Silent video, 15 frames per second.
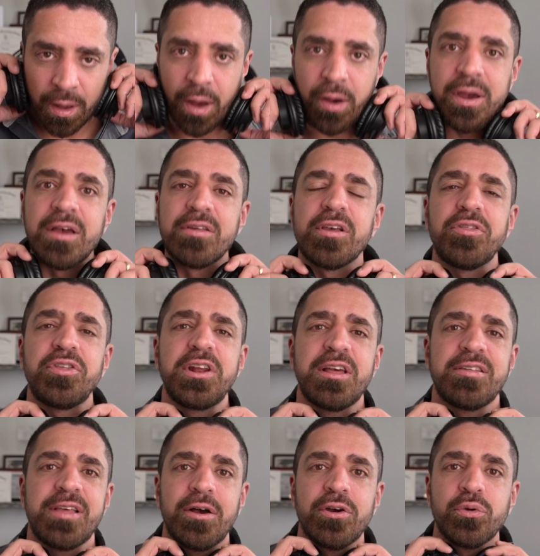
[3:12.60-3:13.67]
Okay, so I think they
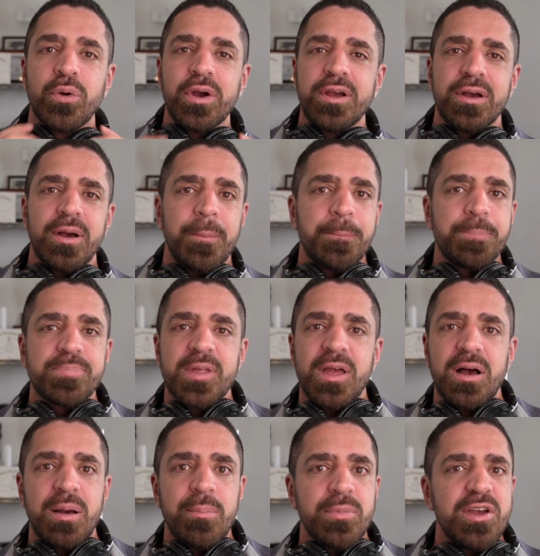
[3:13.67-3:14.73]
sound great.
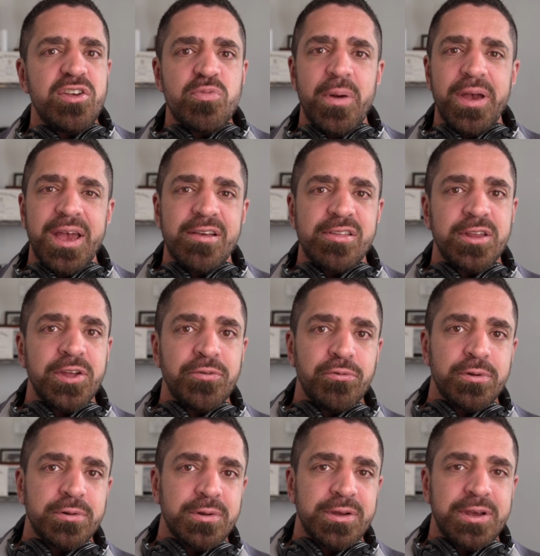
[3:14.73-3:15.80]
Each mic has a
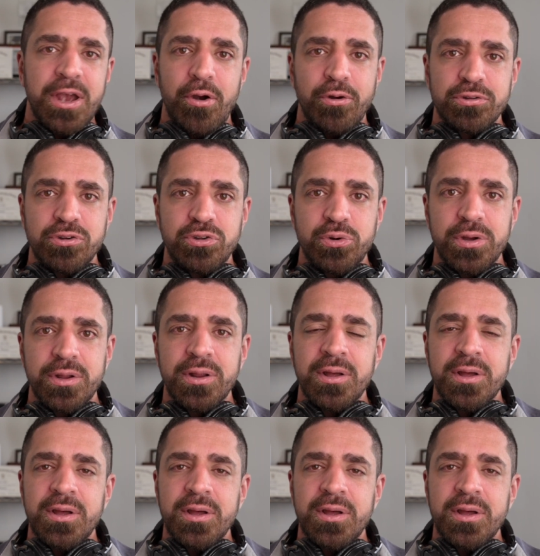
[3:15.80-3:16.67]
different character to it.